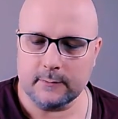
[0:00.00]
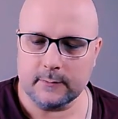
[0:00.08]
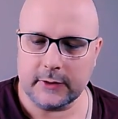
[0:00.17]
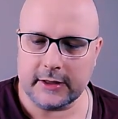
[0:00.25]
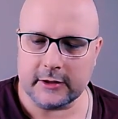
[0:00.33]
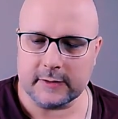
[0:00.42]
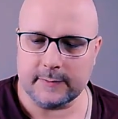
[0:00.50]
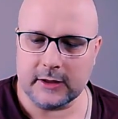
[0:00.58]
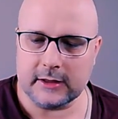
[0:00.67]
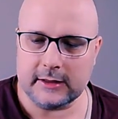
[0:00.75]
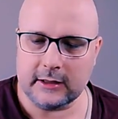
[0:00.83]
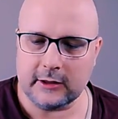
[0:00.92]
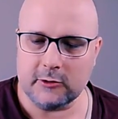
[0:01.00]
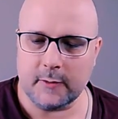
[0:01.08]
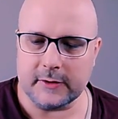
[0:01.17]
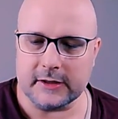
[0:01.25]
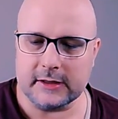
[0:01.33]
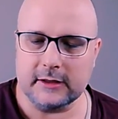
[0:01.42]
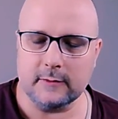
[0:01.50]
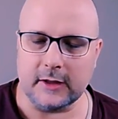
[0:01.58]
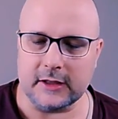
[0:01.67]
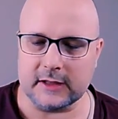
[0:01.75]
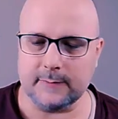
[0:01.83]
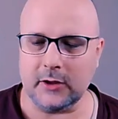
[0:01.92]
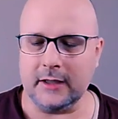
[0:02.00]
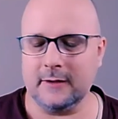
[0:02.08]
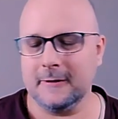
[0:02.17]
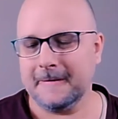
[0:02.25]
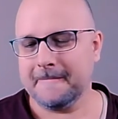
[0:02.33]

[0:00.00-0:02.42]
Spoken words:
players because they could go up and steal my spot.